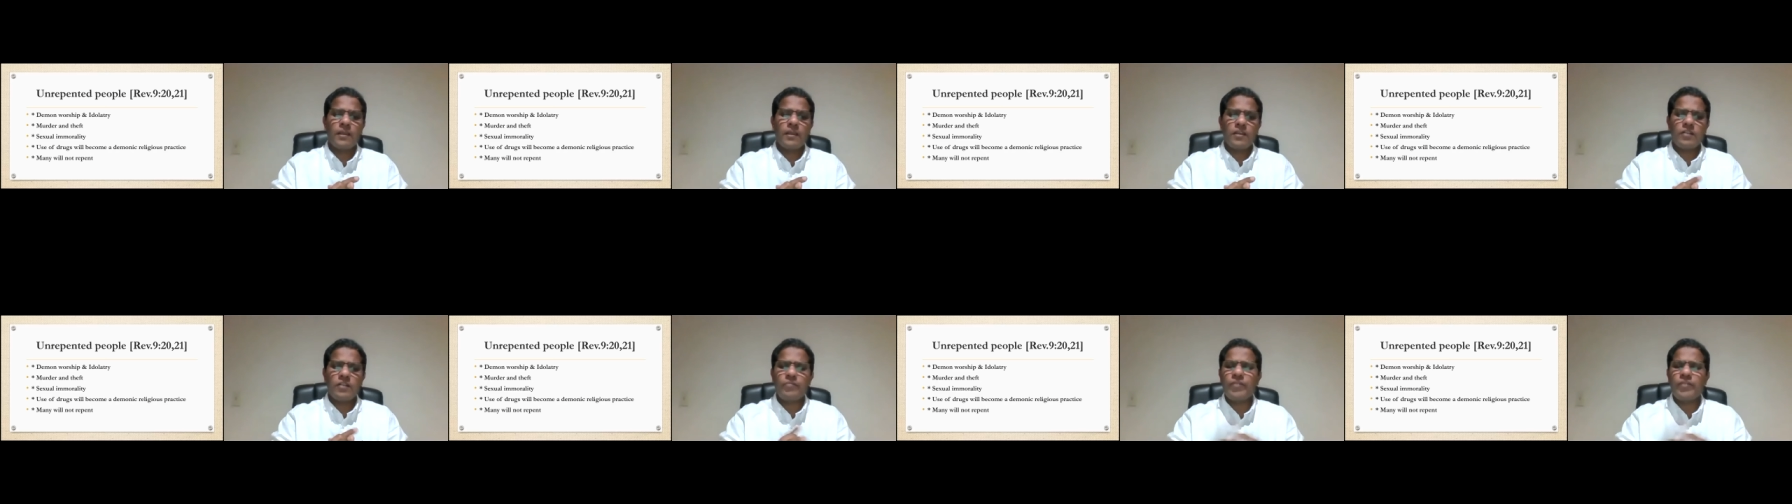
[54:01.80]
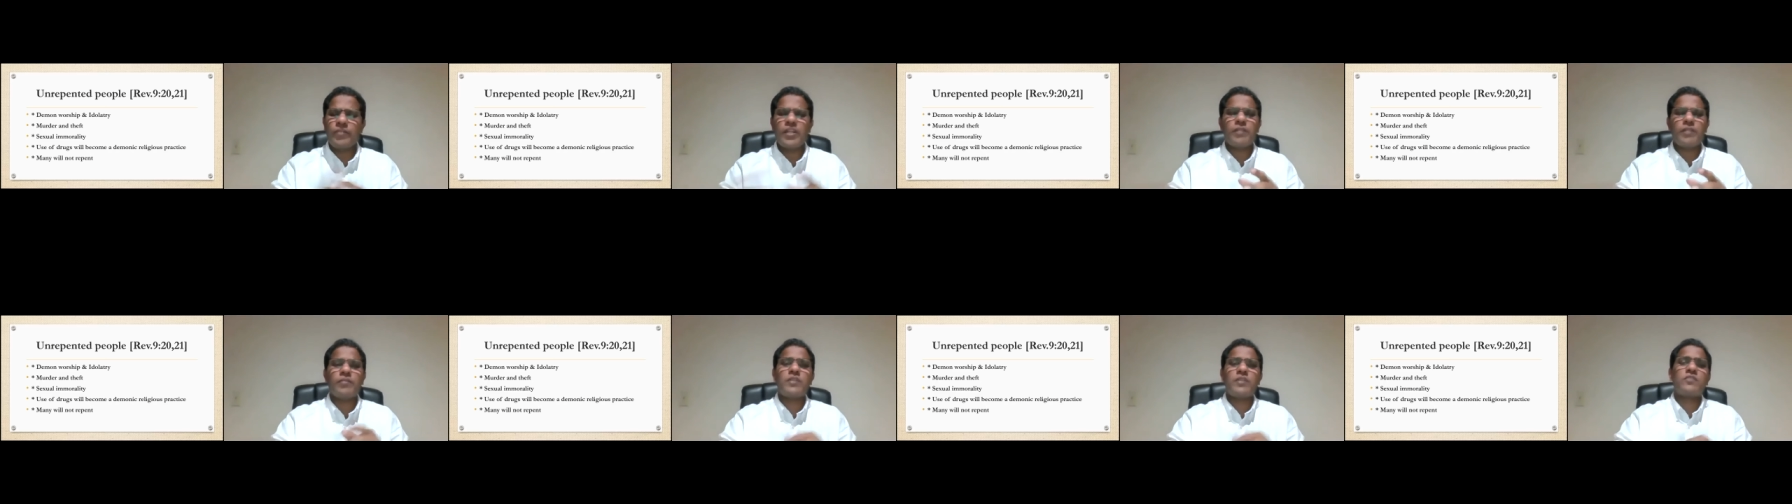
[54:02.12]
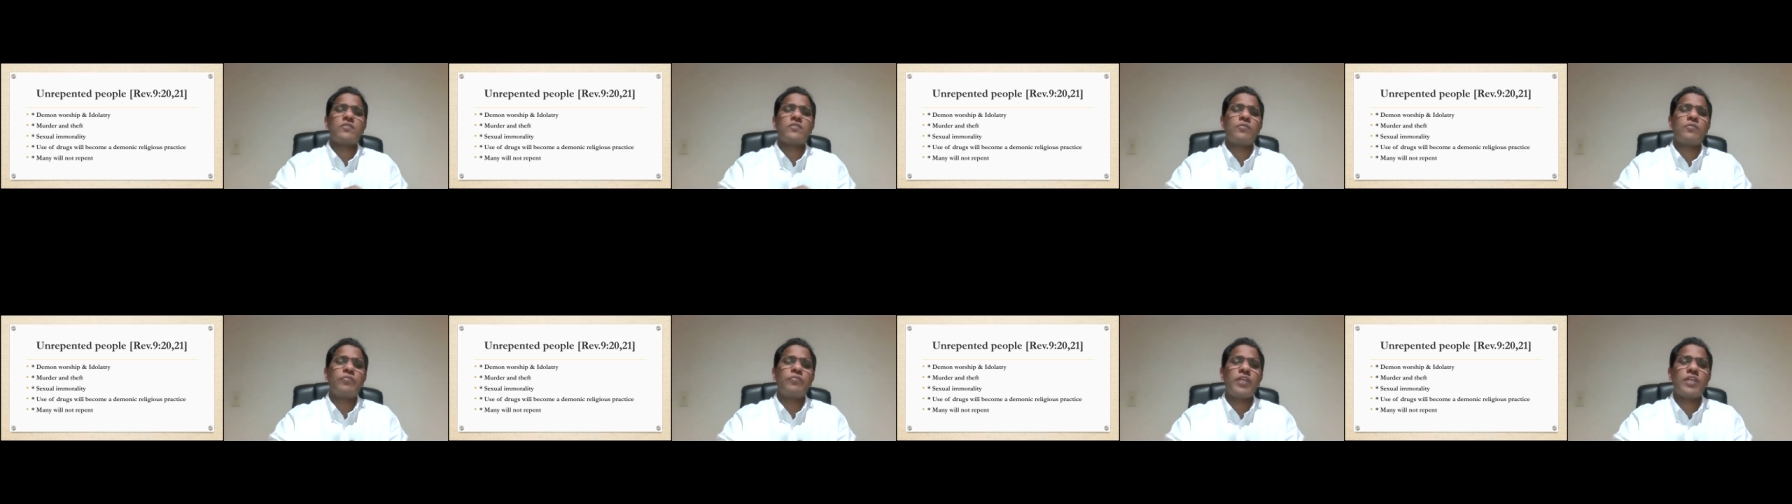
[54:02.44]
When I
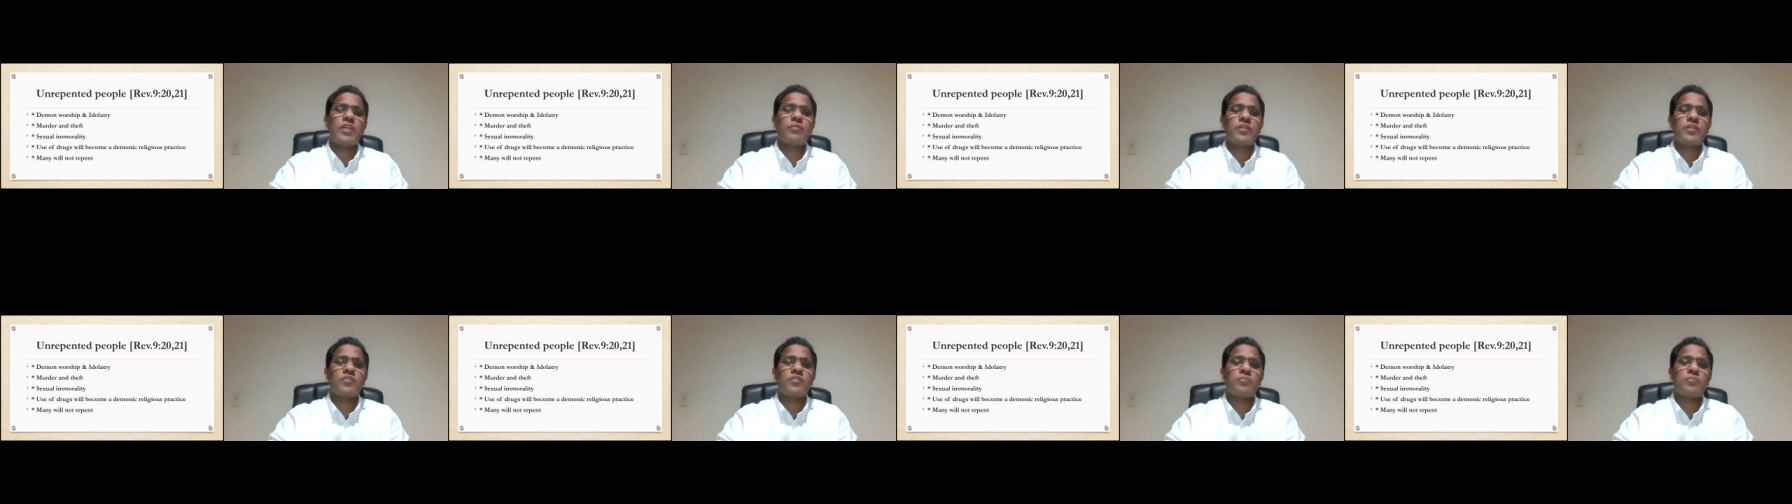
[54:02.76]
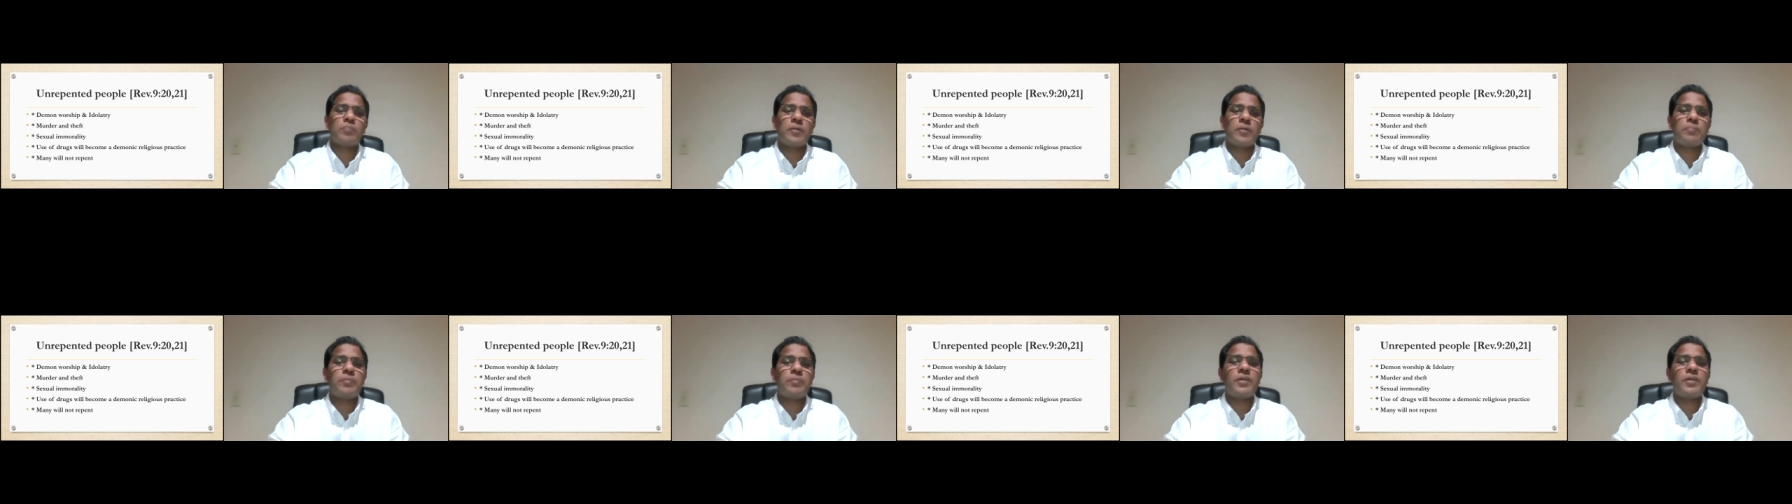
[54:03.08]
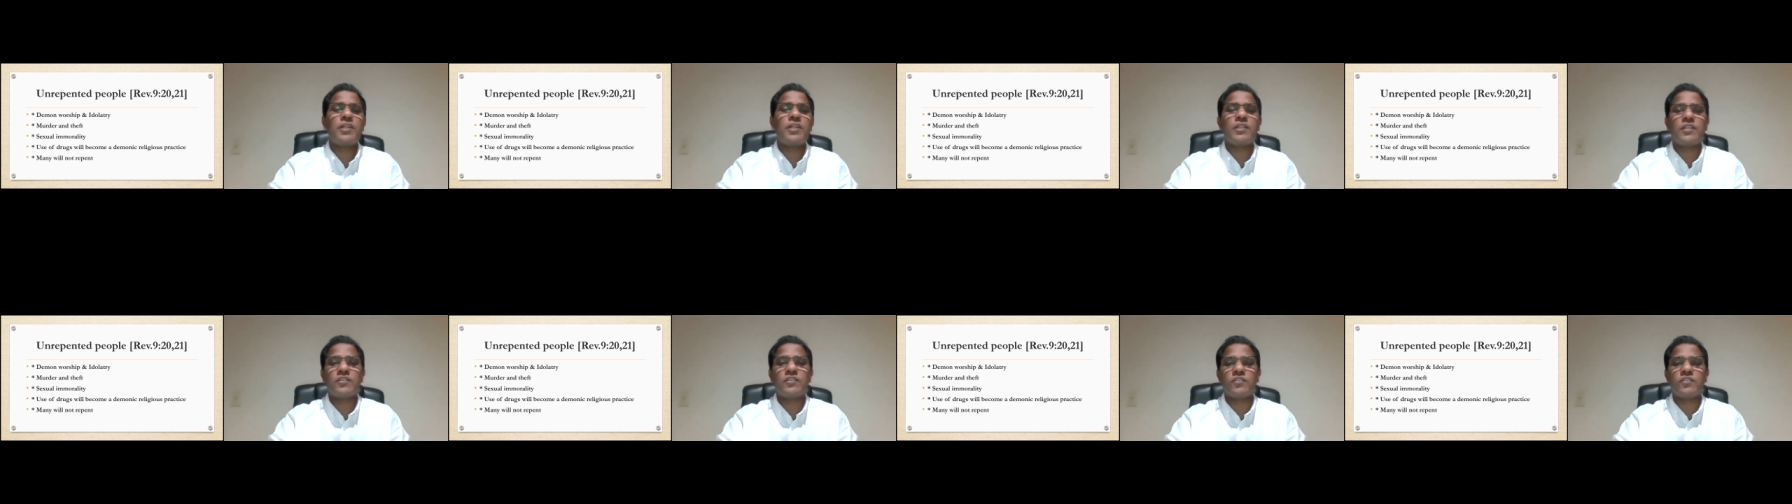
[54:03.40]
was, when I was
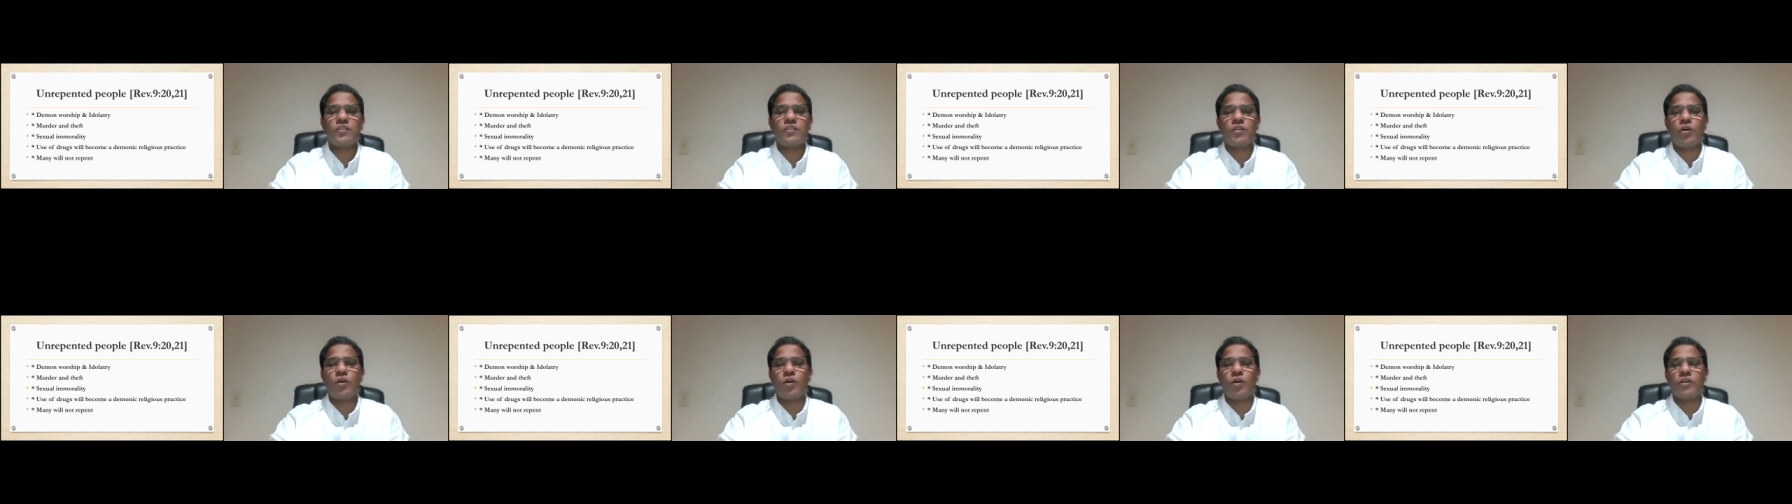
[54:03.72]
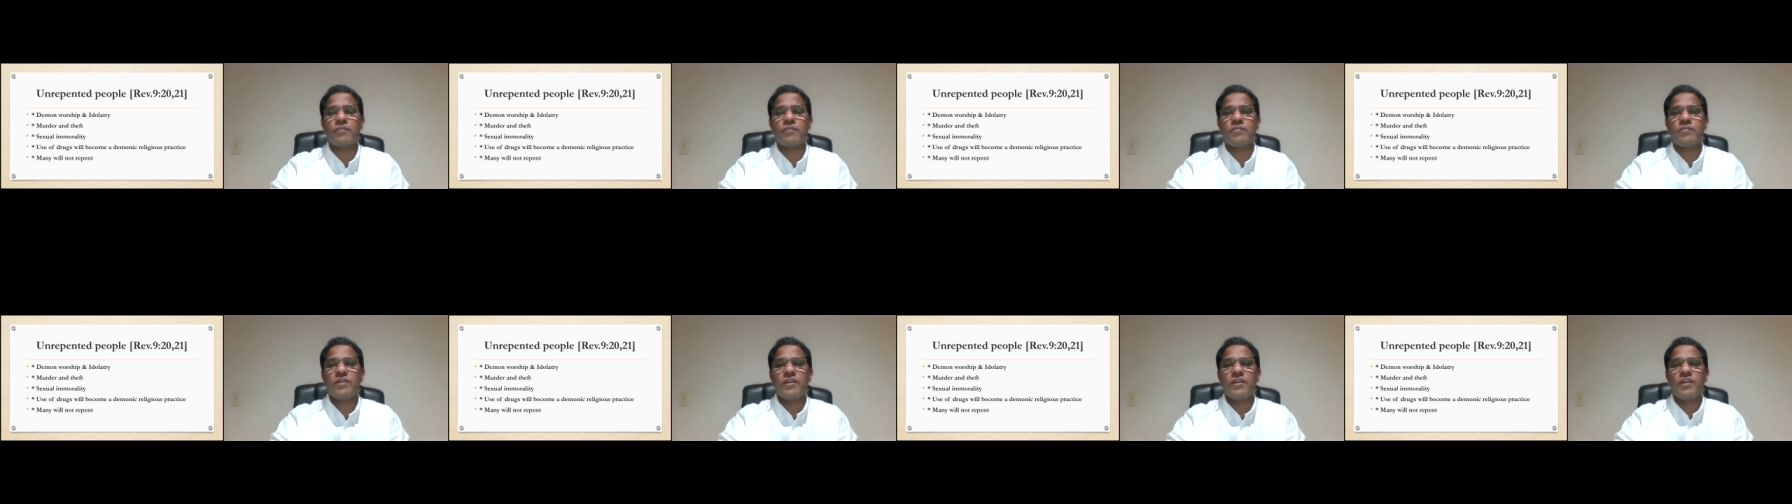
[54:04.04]
preparing this note,